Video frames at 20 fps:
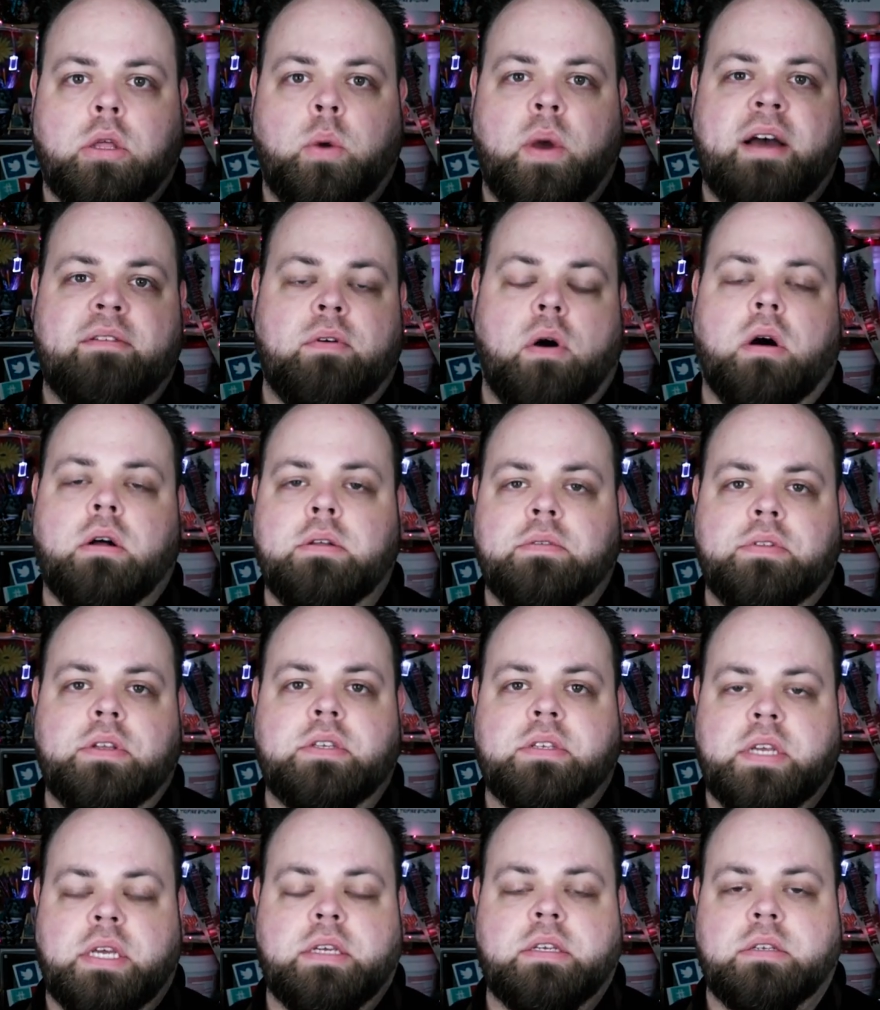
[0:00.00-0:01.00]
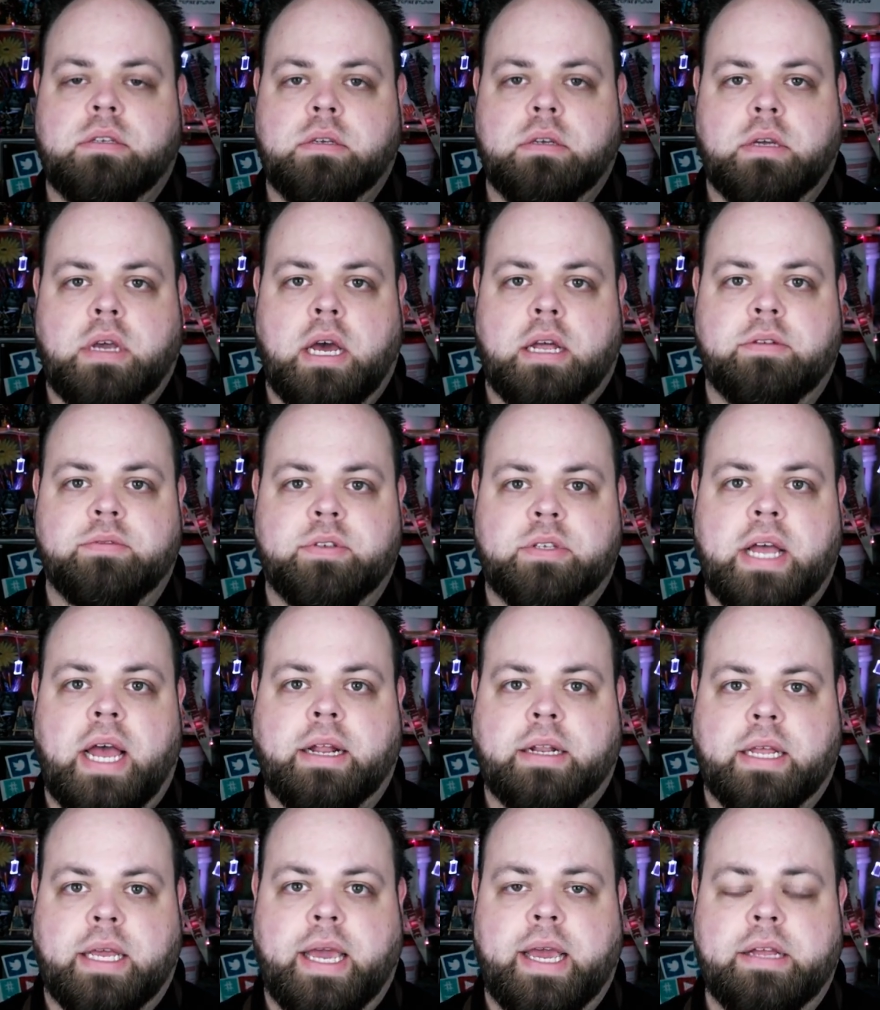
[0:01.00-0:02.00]
You have all of these things kind of
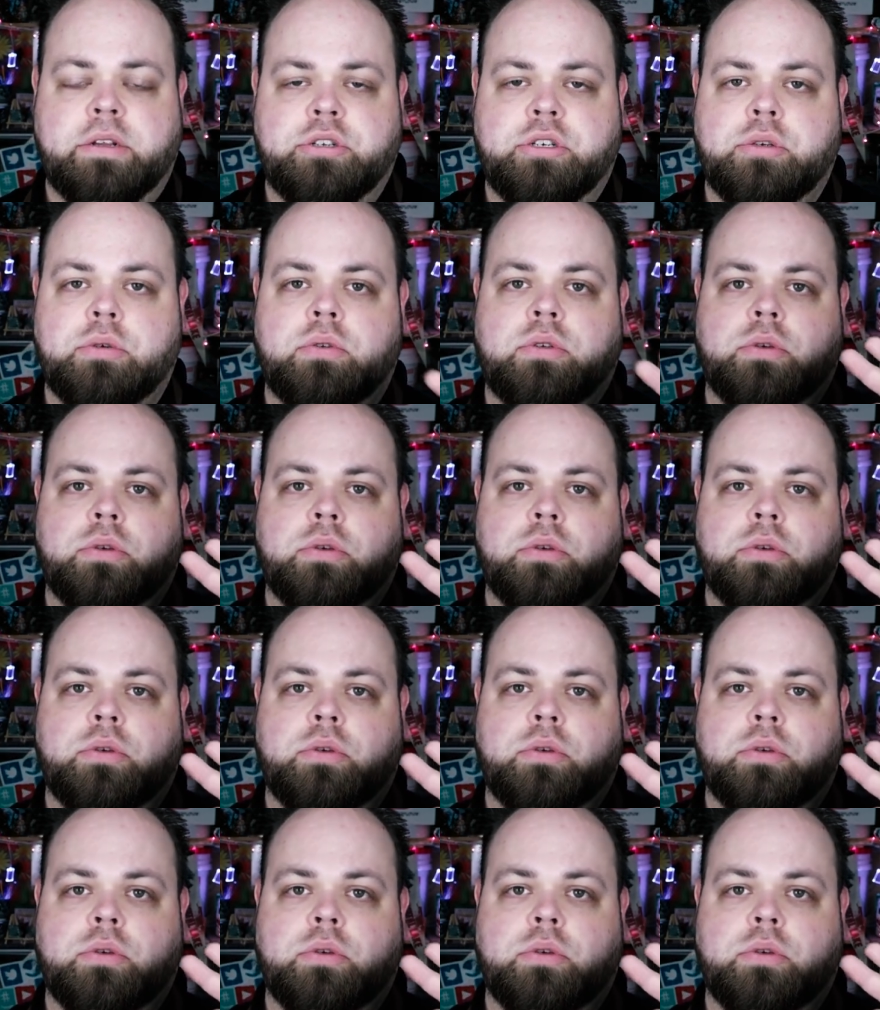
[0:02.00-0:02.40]
stacked against you.